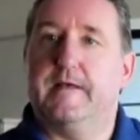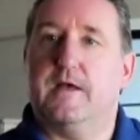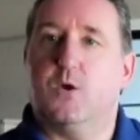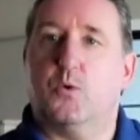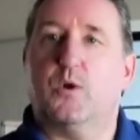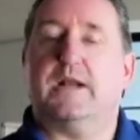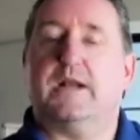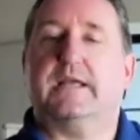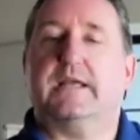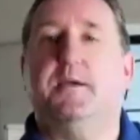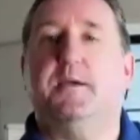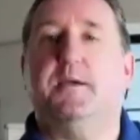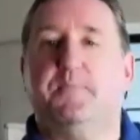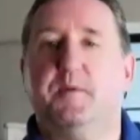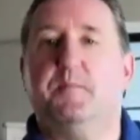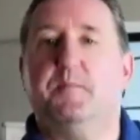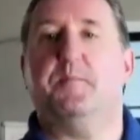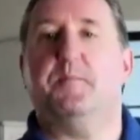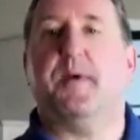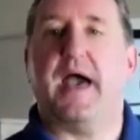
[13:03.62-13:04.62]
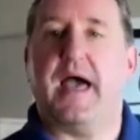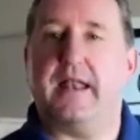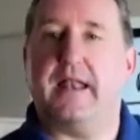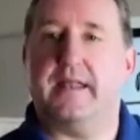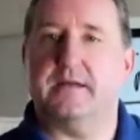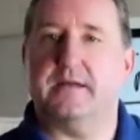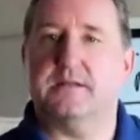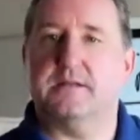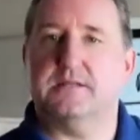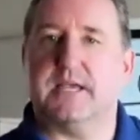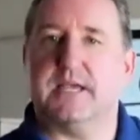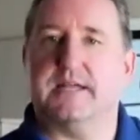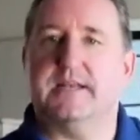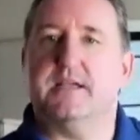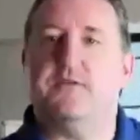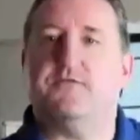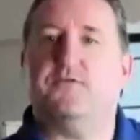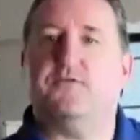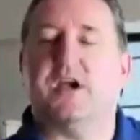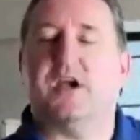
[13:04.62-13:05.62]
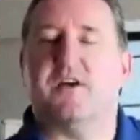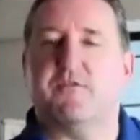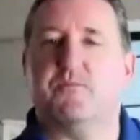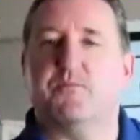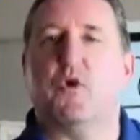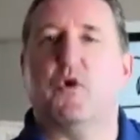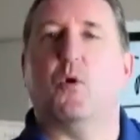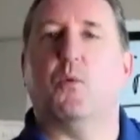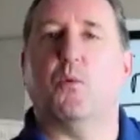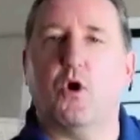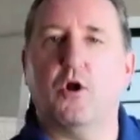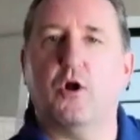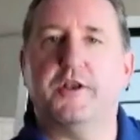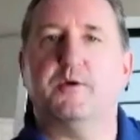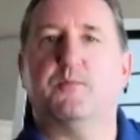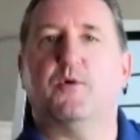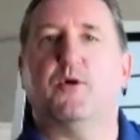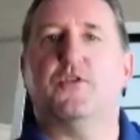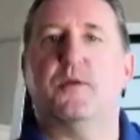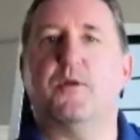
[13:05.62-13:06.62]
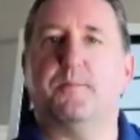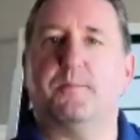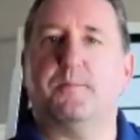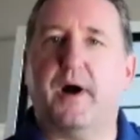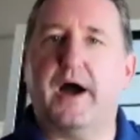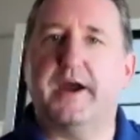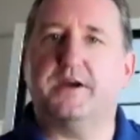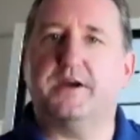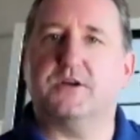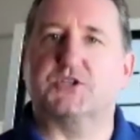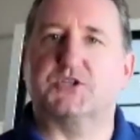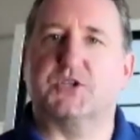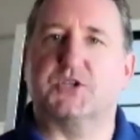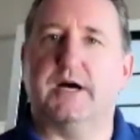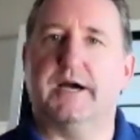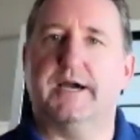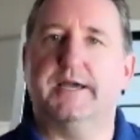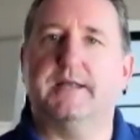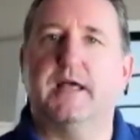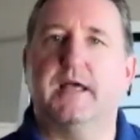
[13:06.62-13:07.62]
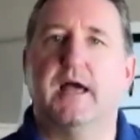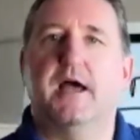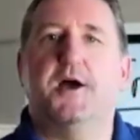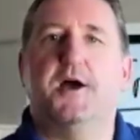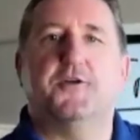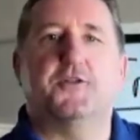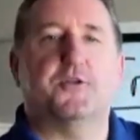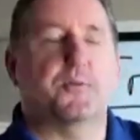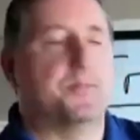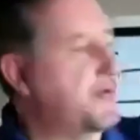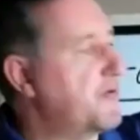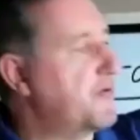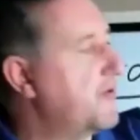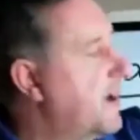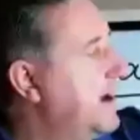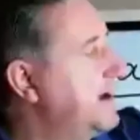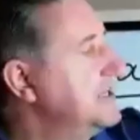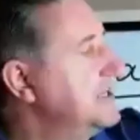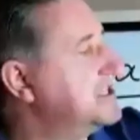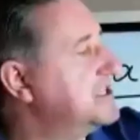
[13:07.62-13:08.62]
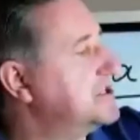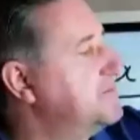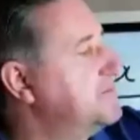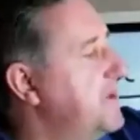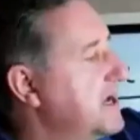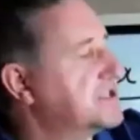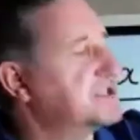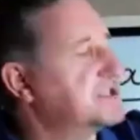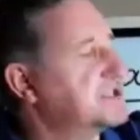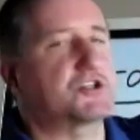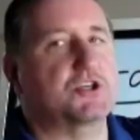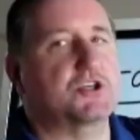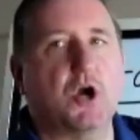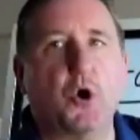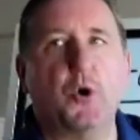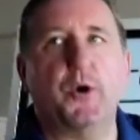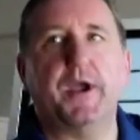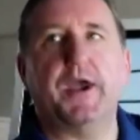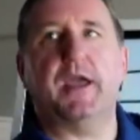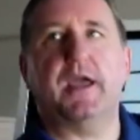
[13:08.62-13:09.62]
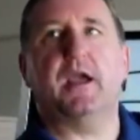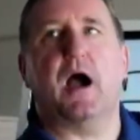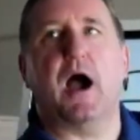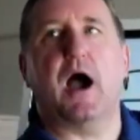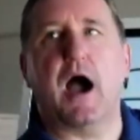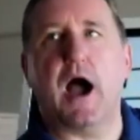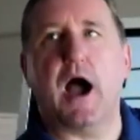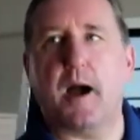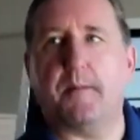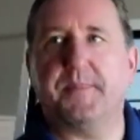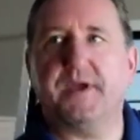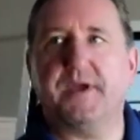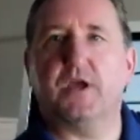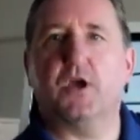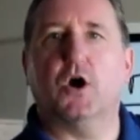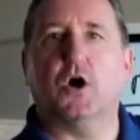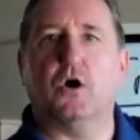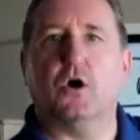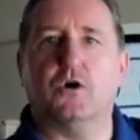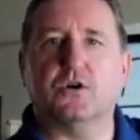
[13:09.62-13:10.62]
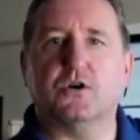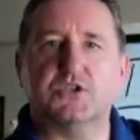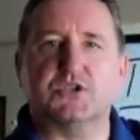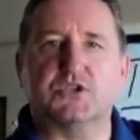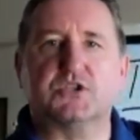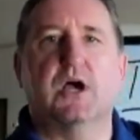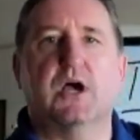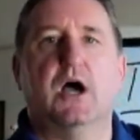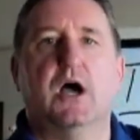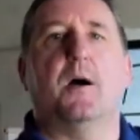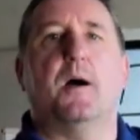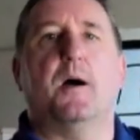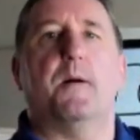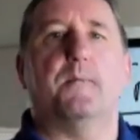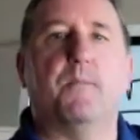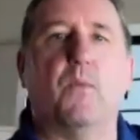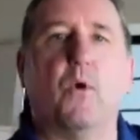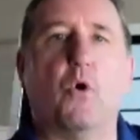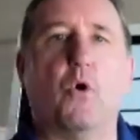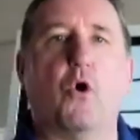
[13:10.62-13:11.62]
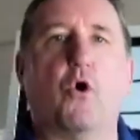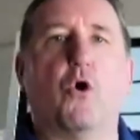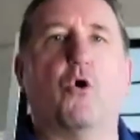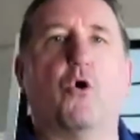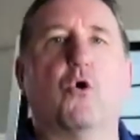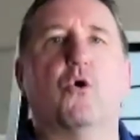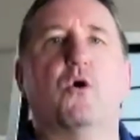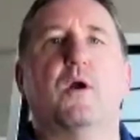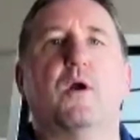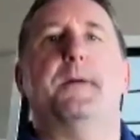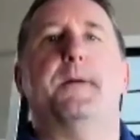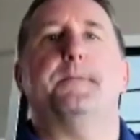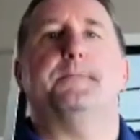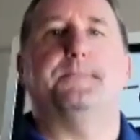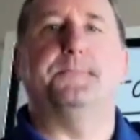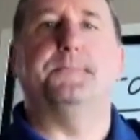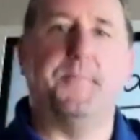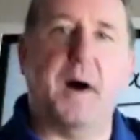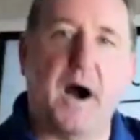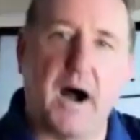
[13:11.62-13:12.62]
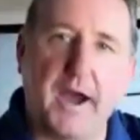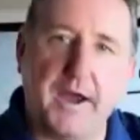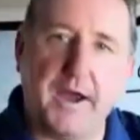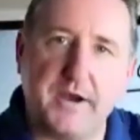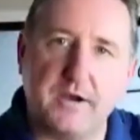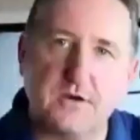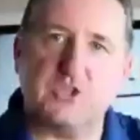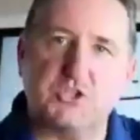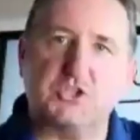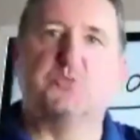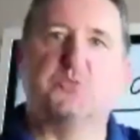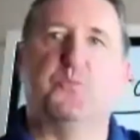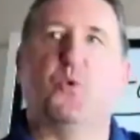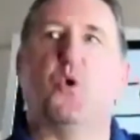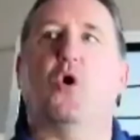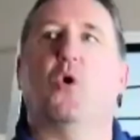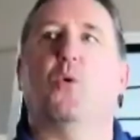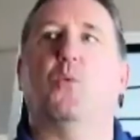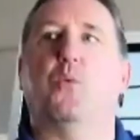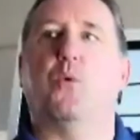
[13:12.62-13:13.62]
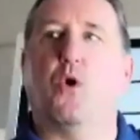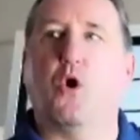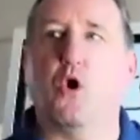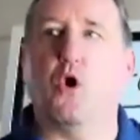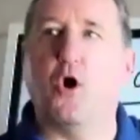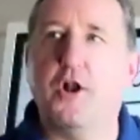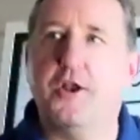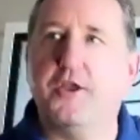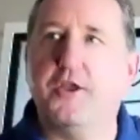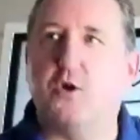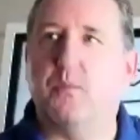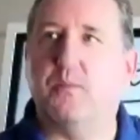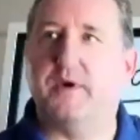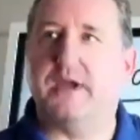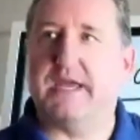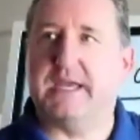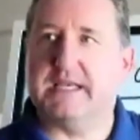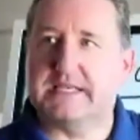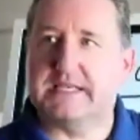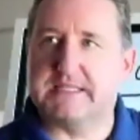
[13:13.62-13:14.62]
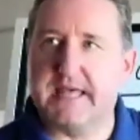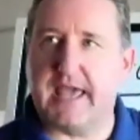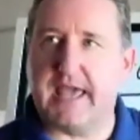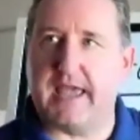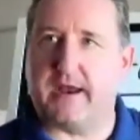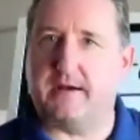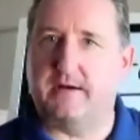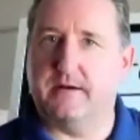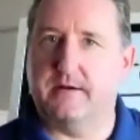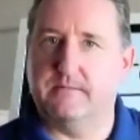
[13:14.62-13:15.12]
will keep in balance, and if you have more volume on the buyer side, the price must going up because more buyers, more volume is there.